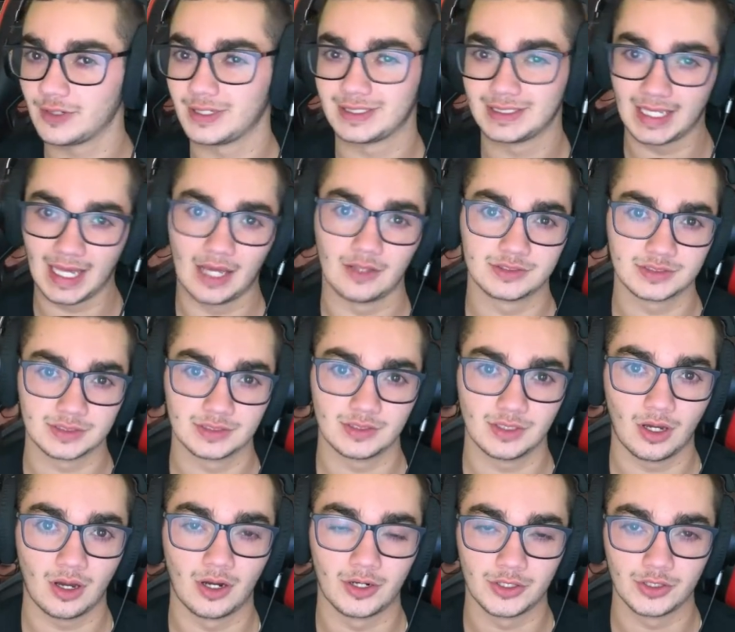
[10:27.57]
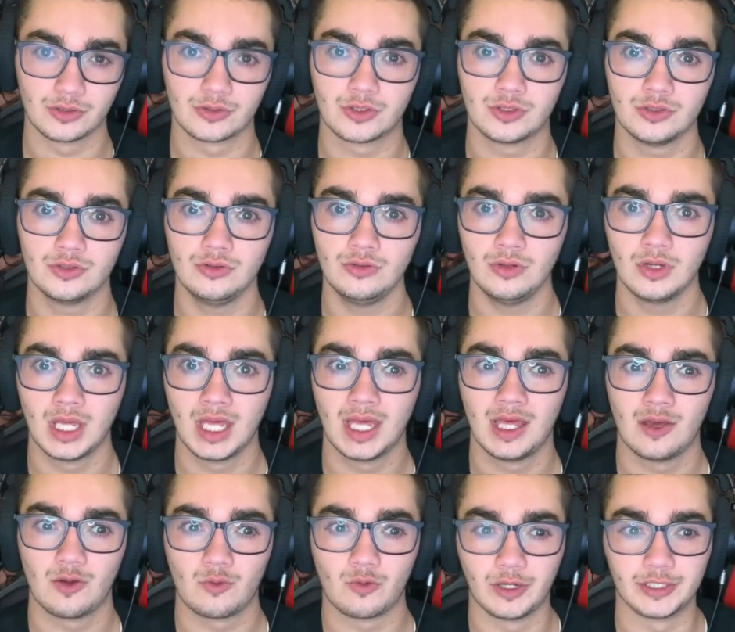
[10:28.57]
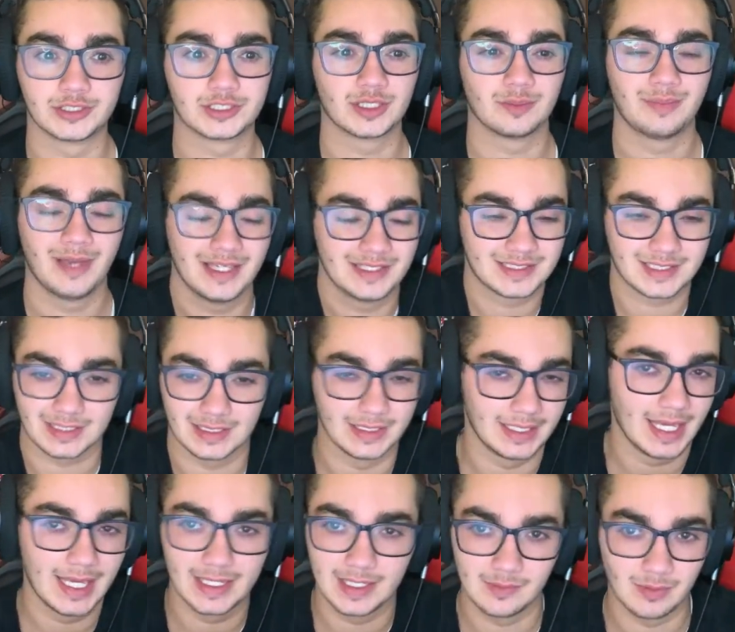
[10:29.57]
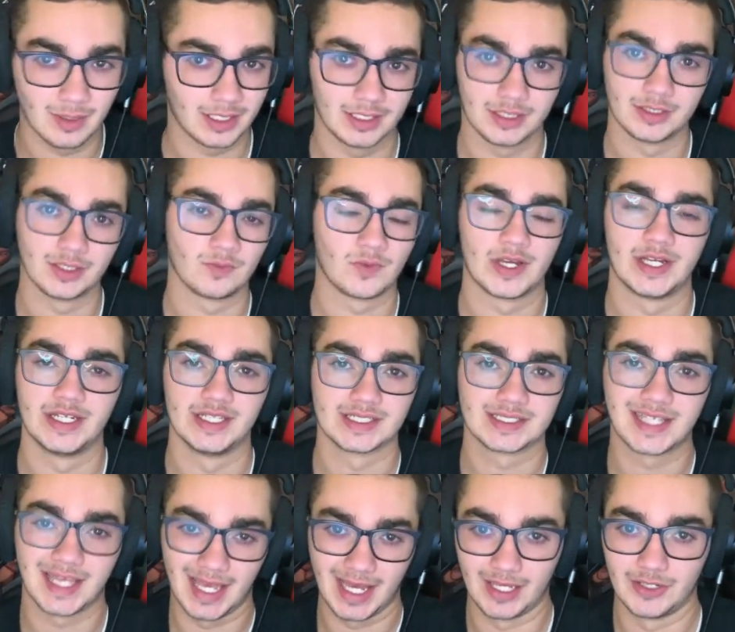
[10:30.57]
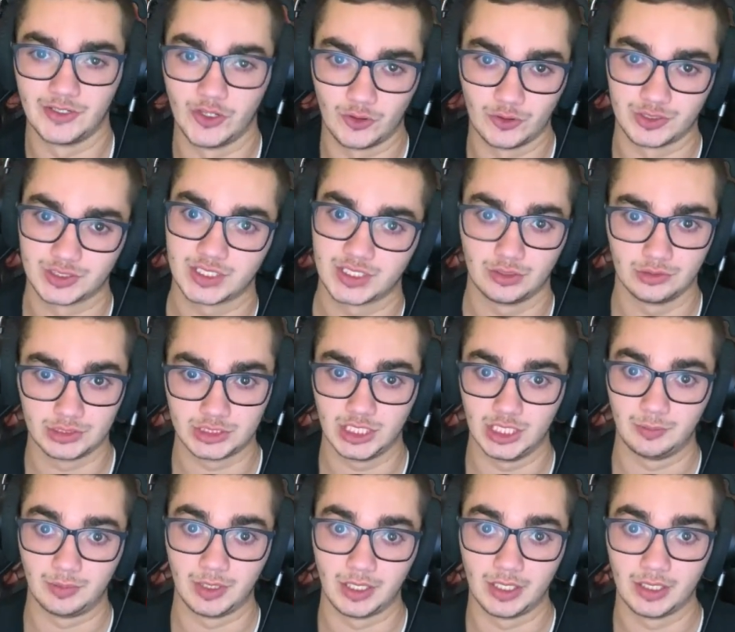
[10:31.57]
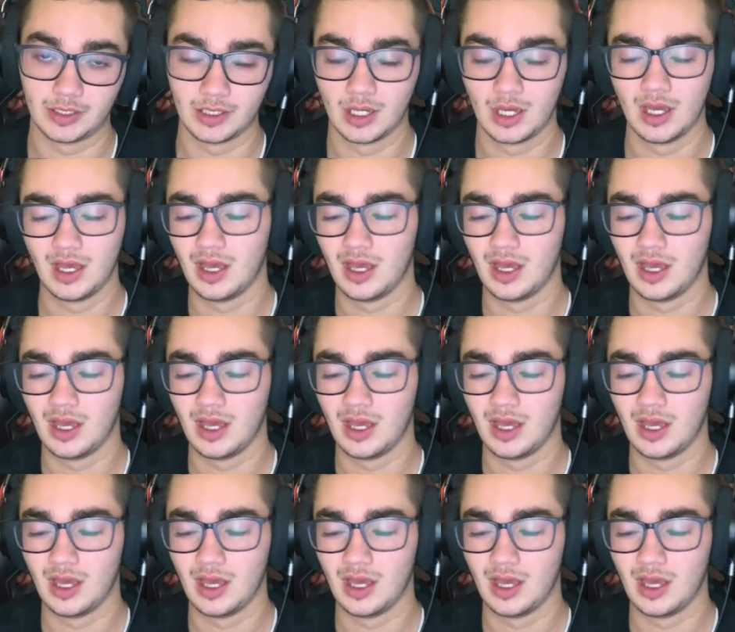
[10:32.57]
loud audio cue, which basically anybody in the radius can notice that you TP'd.